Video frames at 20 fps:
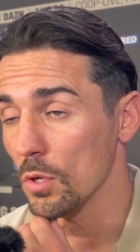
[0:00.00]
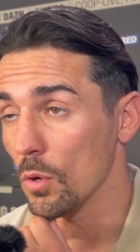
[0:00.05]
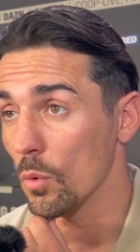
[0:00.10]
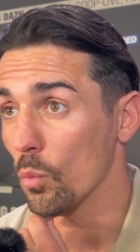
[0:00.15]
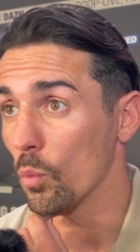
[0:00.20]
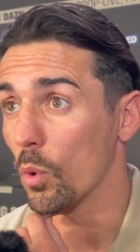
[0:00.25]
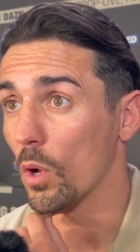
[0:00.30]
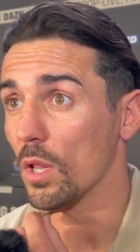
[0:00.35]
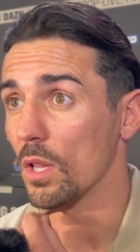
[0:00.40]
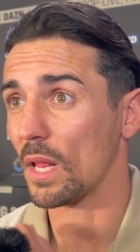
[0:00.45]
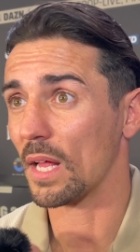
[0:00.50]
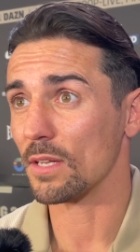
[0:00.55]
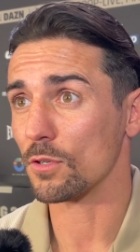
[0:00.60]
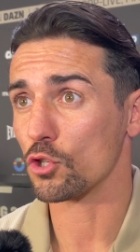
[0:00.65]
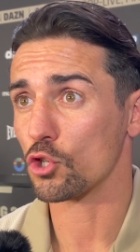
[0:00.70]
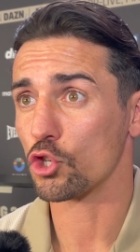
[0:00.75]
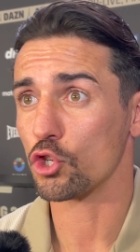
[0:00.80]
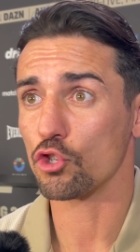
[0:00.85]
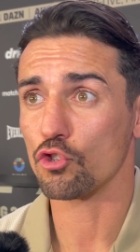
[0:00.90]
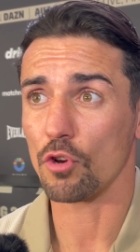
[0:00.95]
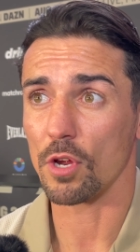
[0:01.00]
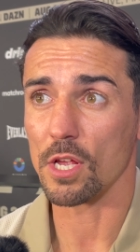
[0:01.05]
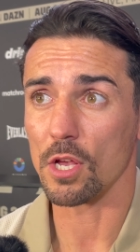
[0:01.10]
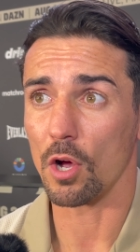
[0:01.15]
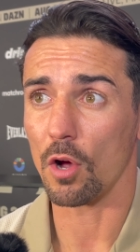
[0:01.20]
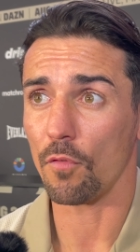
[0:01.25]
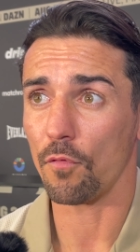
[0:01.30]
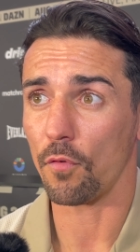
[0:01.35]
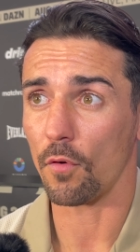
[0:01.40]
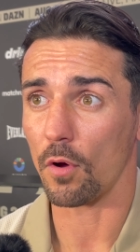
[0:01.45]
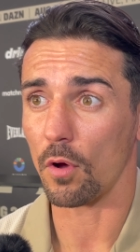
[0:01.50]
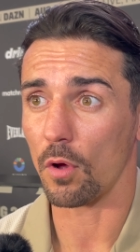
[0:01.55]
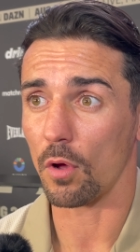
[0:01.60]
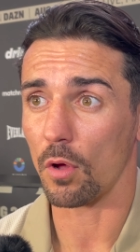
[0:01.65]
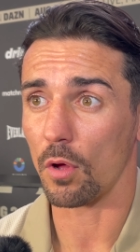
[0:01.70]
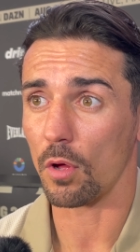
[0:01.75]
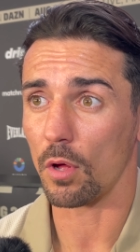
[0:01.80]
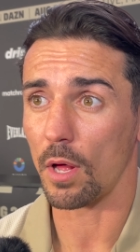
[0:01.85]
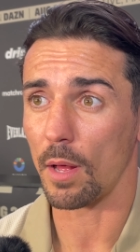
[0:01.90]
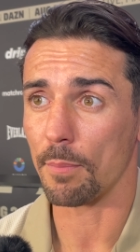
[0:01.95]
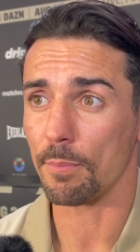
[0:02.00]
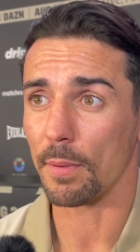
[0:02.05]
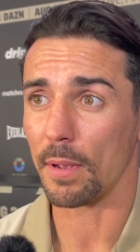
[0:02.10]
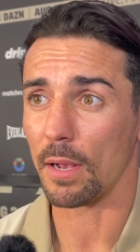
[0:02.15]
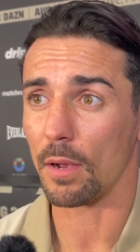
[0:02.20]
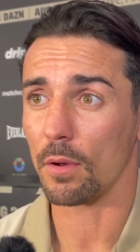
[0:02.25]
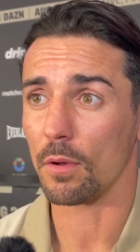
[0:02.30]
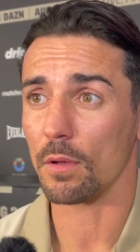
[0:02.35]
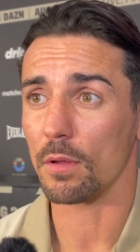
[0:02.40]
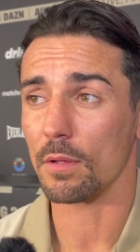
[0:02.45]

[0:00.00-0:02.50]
What, like just straight off or about